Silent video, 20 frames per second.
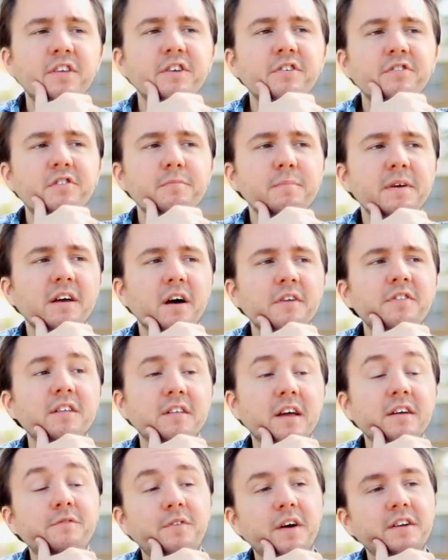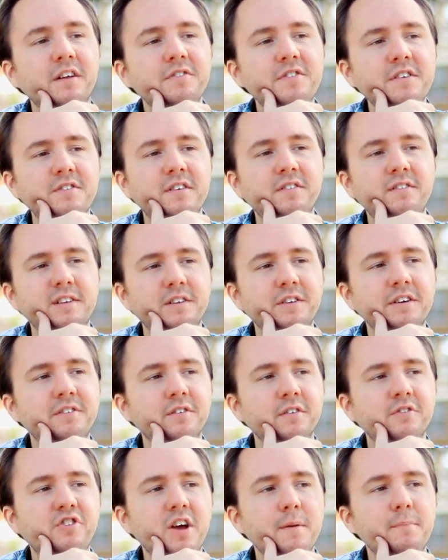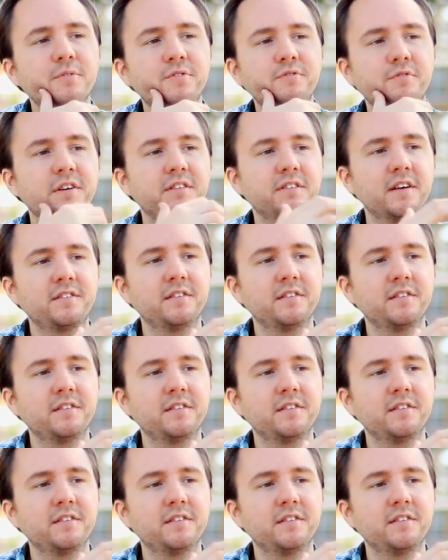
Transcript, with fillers: There used to be, I think, in fact, I think there still is on Chapel Street,